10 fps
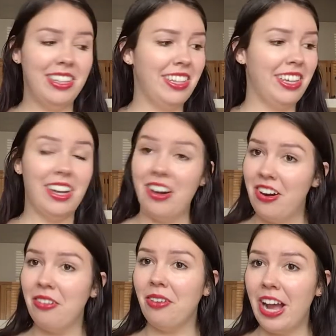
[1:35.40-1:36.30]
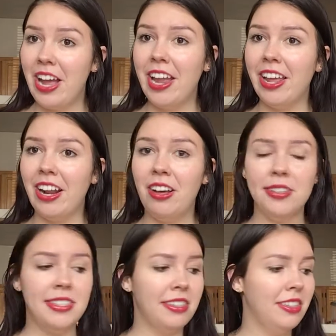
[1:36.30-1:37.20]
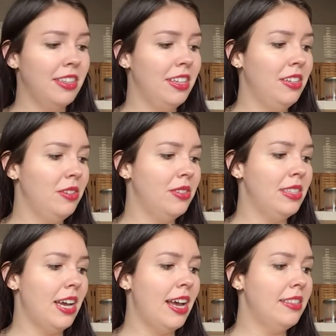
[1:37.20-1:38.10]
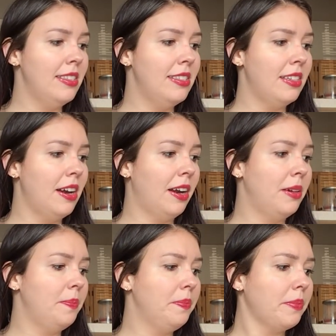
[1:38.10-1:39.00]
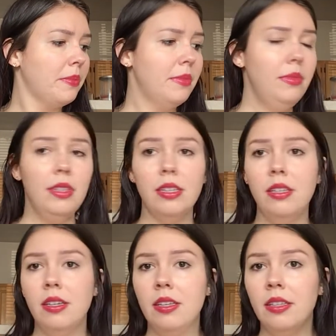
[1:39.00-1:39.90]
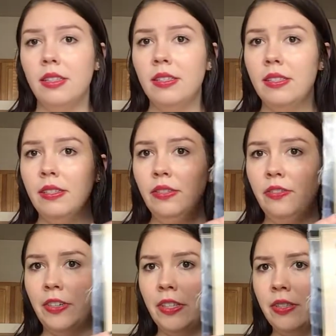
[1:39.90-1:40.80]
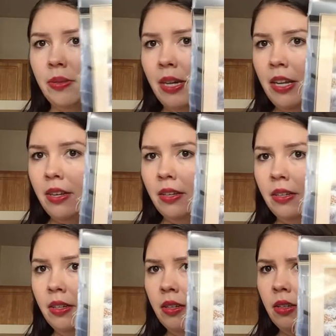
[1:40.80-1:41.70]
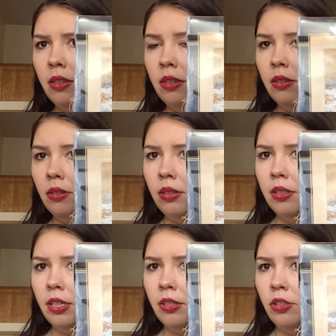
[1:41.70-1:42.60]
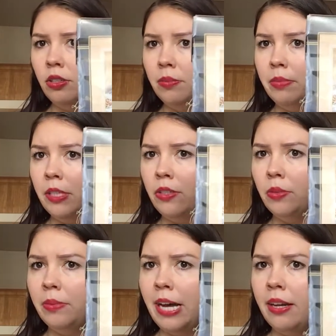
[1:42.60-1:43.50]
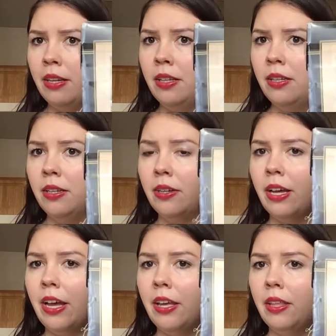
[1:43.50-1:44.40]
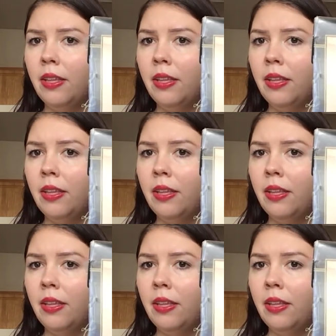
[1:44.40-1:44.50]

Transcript: Like, all right, I'll certainly use the head start. This is the first one. Well, the glare shouldn't be too bad. Okay.